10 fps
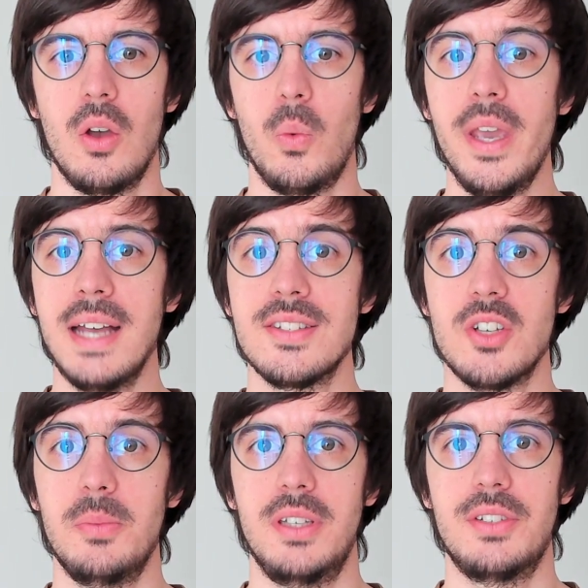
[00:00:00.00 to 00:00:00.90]
We had
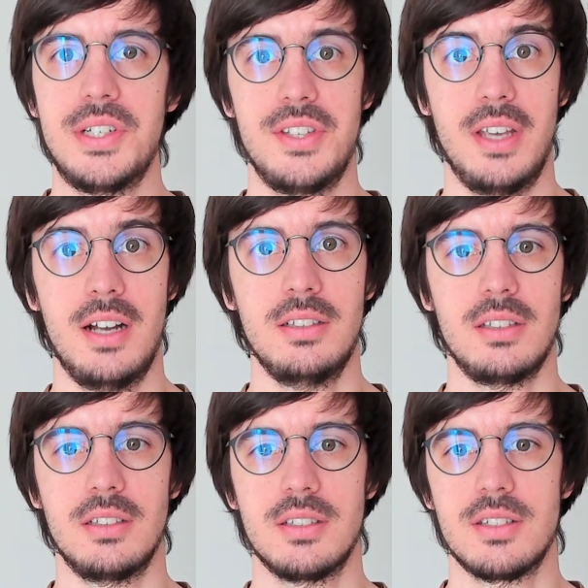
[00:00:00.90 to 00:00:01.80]
some interesting
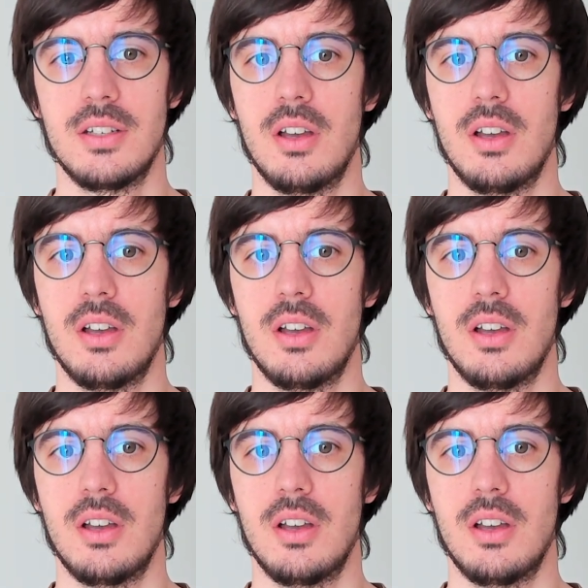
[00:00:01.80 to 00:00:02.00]
articles.